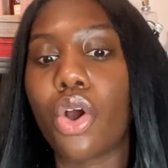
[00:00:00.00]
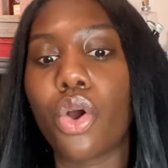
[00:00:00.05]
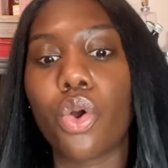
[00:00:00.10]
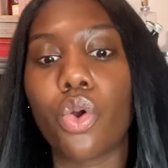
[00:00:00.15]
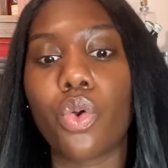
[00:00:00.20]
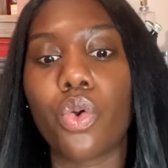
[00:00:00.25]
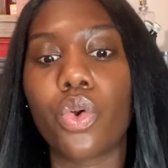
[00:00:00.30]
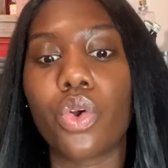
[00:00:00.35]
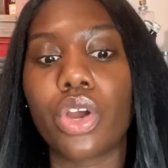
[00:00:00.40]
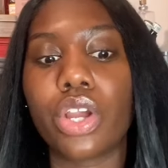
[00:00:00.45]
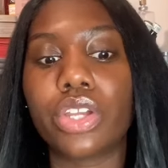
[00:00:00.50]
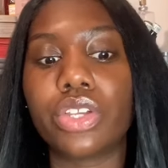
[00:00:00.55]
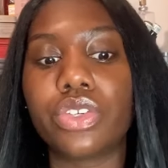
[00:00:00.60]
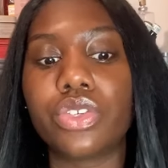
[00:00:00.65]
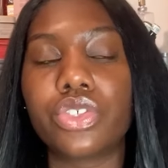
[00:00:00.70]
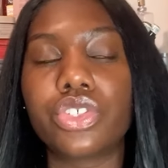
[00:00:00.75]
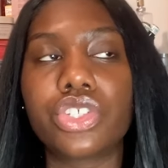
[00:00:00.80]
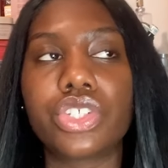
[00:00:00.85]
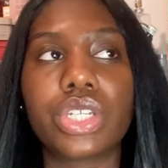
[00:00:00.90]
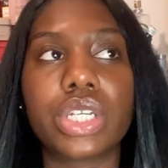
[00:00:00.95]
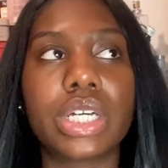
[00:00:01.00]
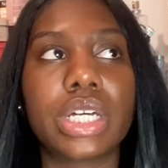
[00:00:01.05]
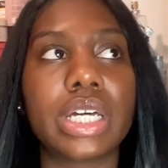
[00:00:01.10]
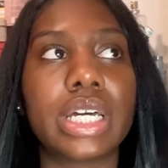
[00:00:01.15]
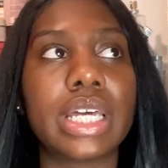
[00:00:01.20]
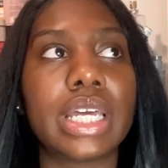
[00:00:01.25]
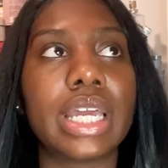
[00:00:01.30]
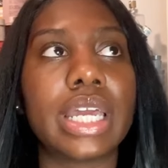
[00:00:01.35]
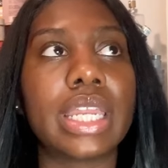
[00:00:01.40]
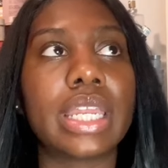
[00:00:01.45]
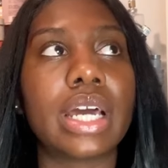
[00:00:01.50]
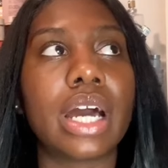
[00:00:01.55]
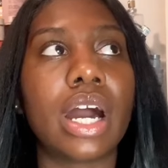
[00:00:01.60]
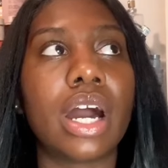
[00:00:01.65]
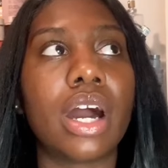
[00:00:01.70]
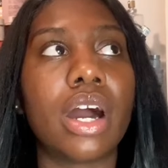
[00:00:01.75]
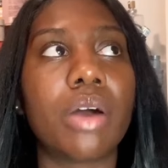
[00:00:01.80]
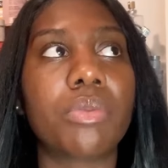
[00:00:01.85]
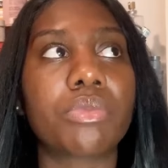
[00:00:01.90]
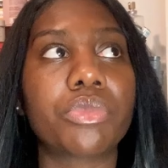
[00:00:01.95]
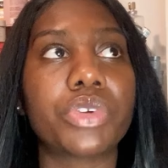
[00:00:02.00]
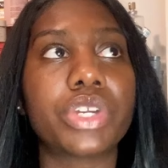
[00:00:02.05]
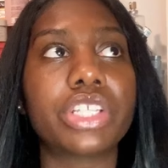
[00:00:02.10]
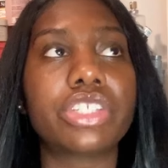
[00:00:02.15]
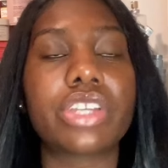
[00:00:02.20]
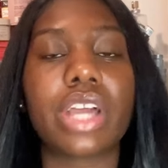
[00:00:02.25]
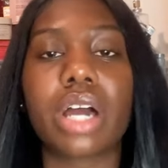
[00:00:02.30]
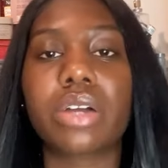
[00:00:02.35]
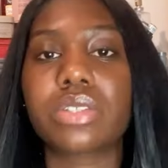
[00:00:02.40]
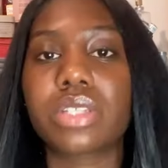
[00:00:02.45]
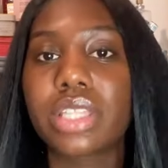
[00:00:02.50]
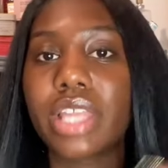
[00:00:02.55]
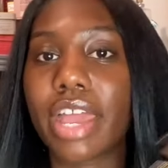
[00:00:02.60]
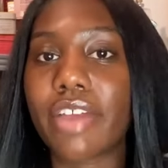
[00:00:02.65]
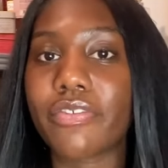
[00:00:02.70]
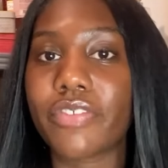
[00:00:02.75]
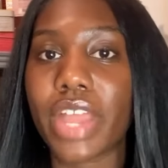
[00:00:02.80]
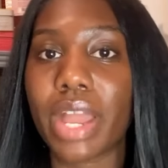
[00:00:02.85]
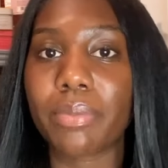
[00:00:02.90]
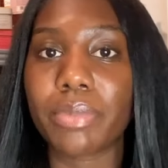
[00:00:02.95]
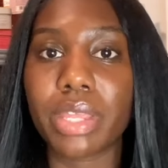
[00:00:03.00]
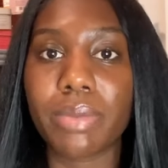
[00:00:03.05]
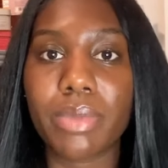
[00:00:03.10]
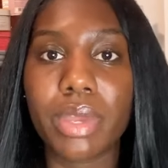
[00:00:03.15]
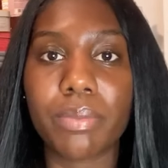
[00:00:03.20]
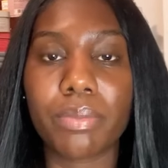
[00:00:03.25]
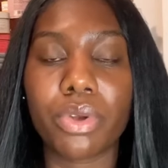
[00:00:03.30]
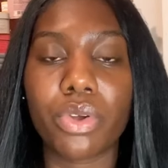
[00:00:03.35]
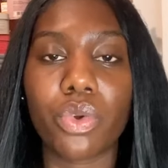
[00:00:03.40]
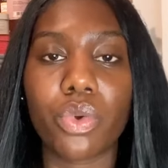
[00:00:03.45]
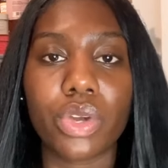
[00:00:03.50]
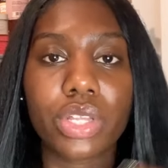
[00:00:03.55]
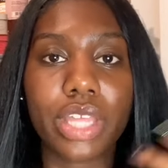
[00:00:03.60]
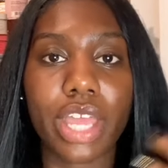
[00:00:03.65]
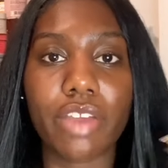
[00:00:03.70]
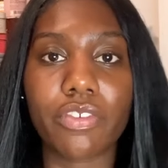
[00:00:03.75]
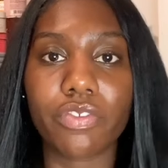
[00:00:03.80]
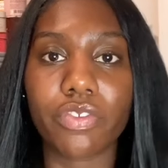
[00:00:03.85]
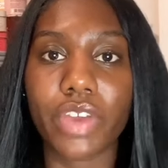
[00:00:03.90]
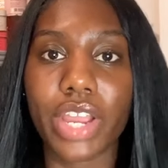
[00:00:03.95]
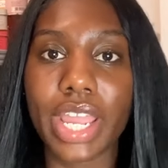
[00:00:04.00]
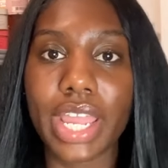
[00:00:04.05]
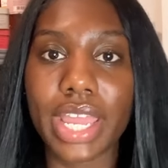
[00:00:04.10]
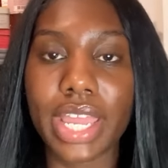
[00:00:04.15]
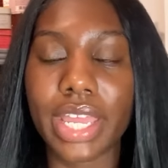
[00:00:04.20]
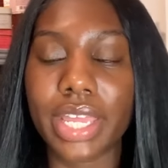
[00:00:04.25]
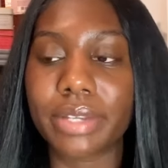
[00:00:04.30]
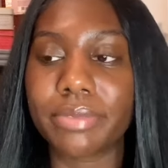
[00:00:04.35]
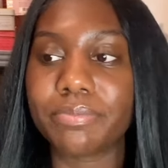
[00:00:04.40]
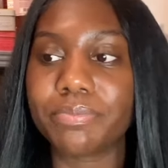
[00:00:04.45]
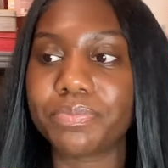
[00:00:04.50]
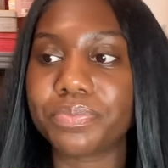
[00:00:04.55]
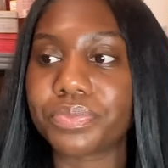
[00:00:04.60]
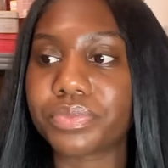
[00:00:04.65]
or you should reach out to that family member or that friend,